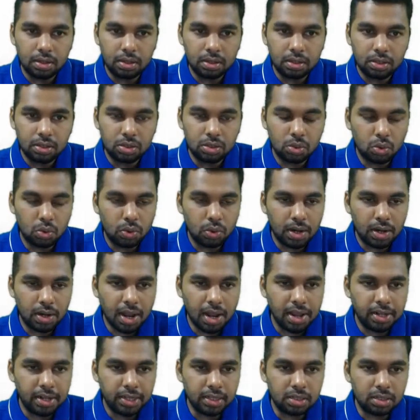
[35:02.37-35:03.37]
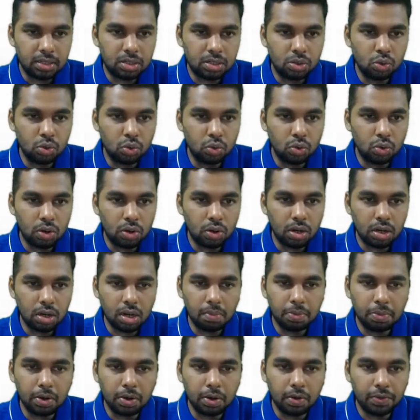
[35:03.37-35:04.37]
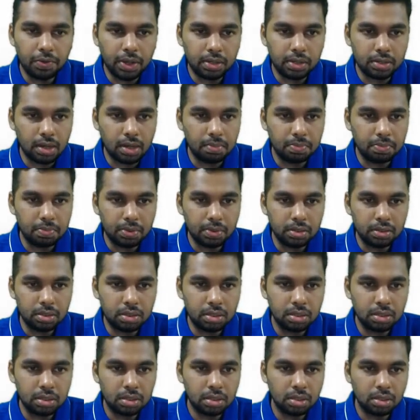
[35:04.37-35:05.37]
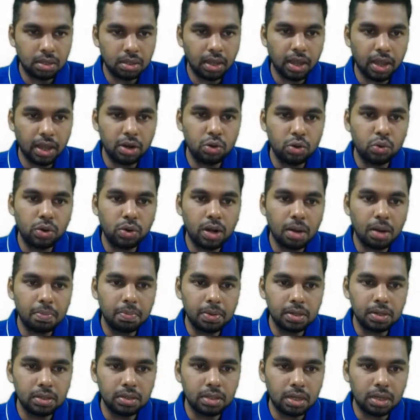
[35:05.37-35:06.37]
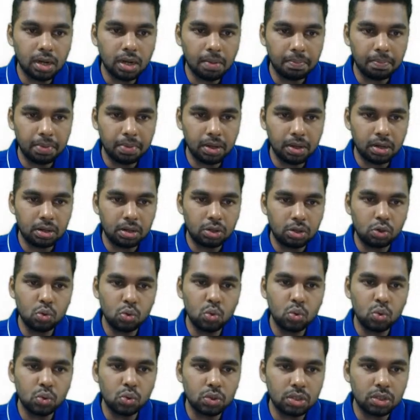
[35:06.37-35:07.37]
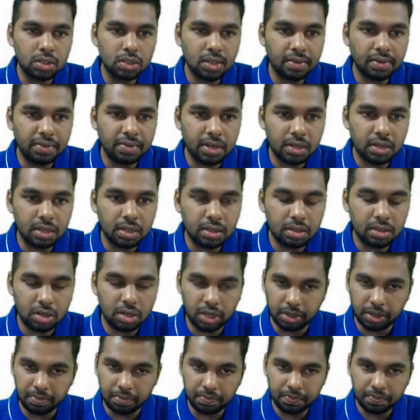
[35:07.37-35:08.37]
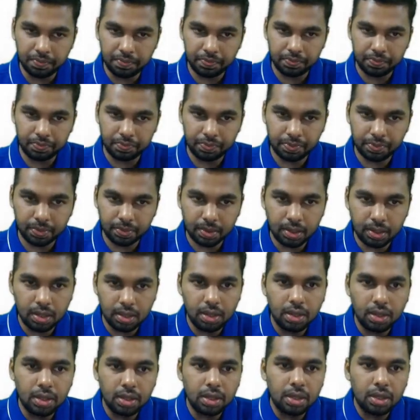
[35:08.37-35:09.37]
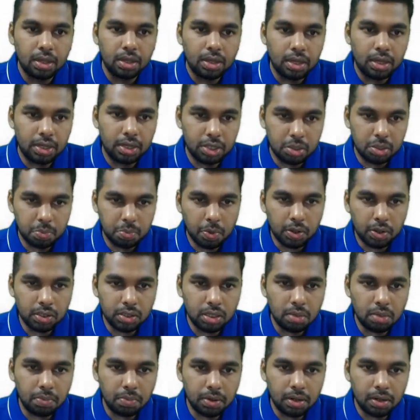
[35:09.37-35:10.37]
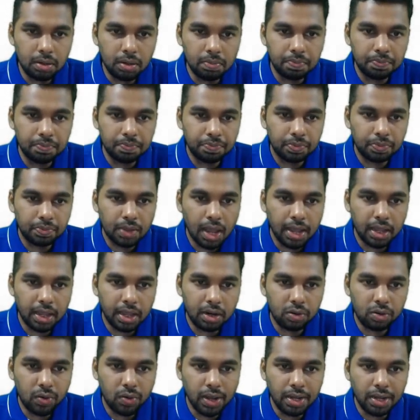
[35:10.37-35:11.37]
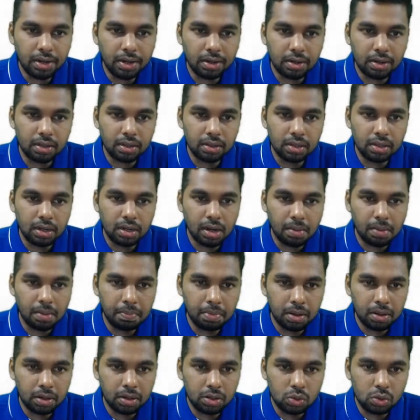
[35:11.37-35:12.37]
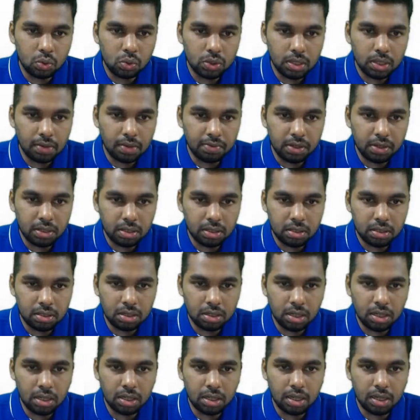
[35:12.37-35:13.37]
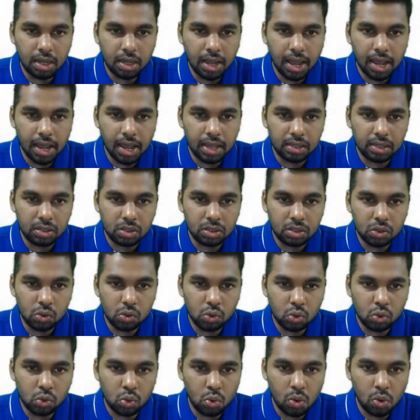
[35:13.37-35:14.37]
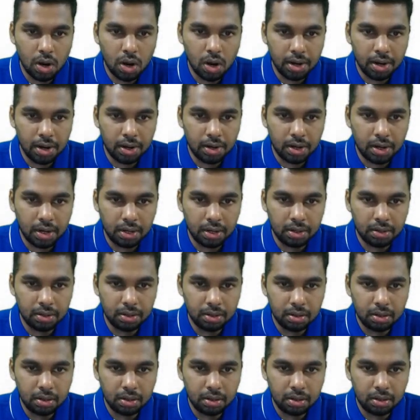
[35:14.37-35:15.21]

So I'll just do a couple of examples. Can you double the number 273? It is possible. I can write the number 273 as 200